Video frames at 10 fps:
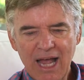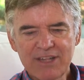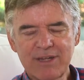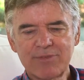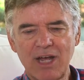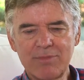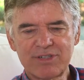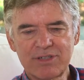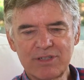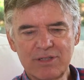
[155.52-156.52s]

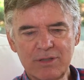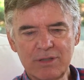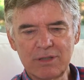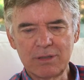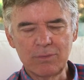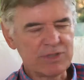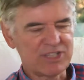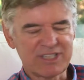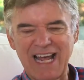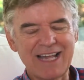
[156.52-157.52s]
Sometimes we
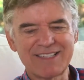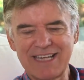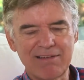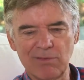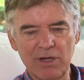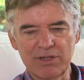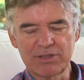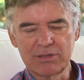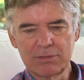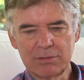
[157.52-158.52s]
just can't see how it works.